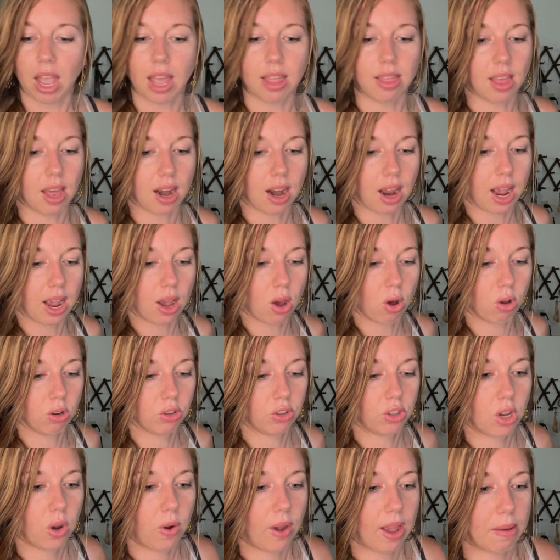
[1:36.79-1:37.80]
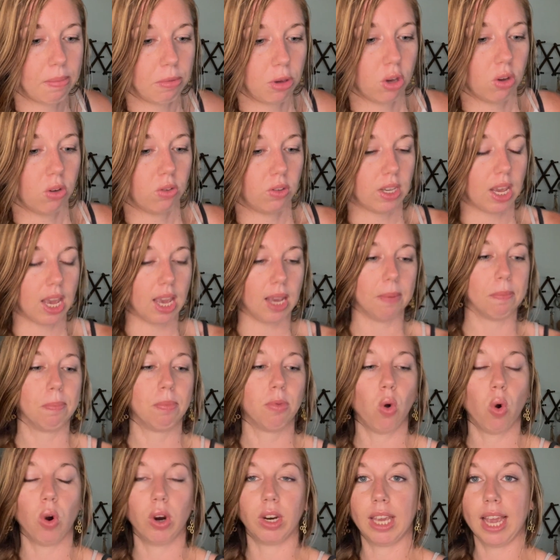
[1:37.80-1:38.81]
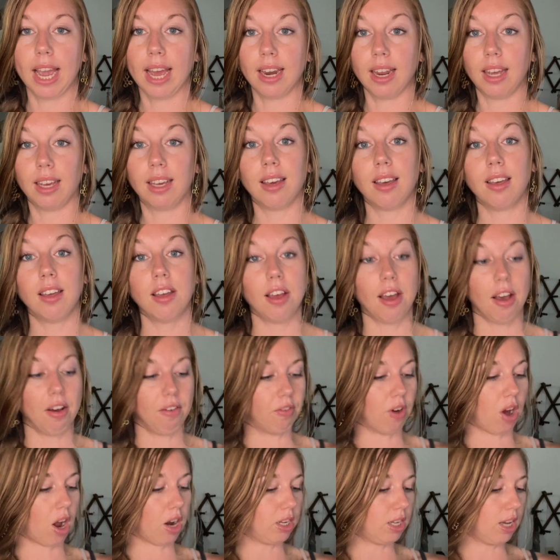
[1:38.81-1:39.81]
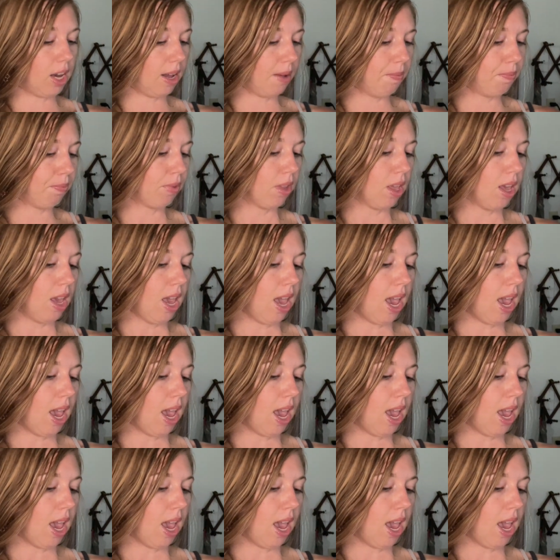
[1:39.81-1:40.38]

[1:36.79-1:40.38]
And then I also am using organic vodka,